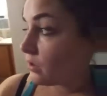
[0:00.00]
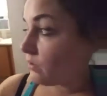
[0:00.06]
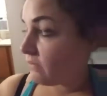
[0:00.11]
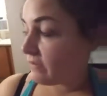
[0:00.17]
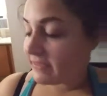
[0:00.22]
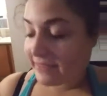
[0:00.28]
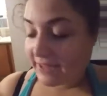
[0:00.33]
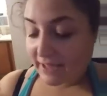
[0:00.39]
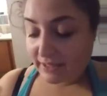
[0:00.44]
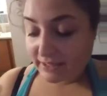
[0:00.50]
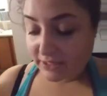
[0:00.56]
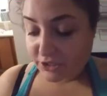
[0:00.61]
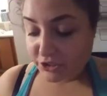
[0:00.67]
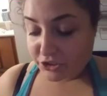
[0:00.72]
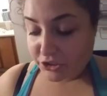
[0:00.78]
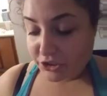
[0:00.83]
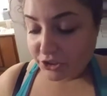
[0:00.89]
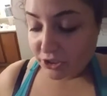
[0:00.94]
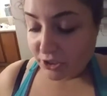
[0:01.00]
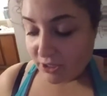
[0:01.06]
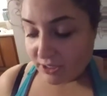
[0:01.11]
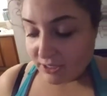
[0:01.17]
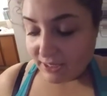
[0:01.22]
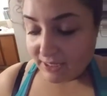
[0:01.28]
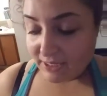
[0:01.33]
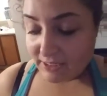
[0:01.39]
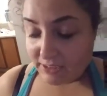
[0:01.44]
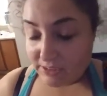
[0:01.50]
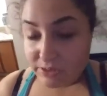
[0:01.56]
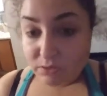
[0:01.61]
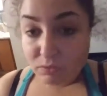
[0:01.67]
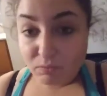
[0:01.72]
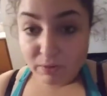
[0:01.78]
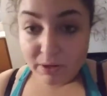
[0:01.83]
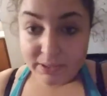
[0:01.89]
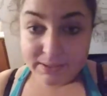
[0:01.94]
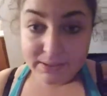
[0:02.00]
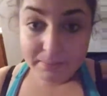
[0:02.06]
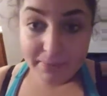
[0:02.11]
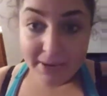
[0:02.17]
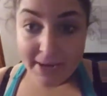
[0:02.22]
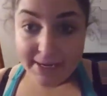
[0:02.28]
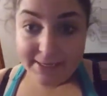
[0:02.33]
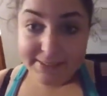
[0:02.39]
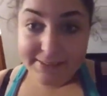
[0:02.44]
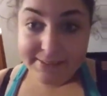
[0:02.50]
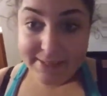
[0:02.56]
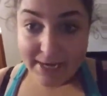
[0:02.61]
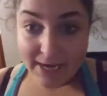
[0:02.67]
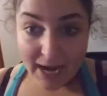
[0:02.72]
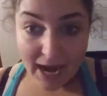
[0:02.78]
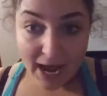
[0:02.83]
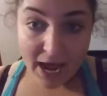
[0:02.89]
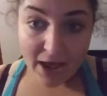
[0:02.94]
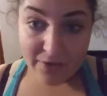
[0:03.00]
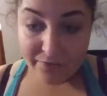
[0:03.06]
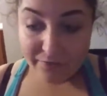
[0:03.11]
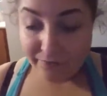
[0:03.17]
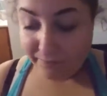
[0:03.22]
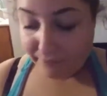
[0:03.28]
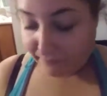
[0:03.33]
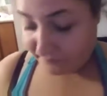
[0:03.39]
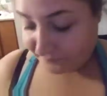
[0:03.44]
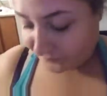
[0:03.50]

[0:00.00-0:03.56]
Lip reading: with that leash is wear some pants that have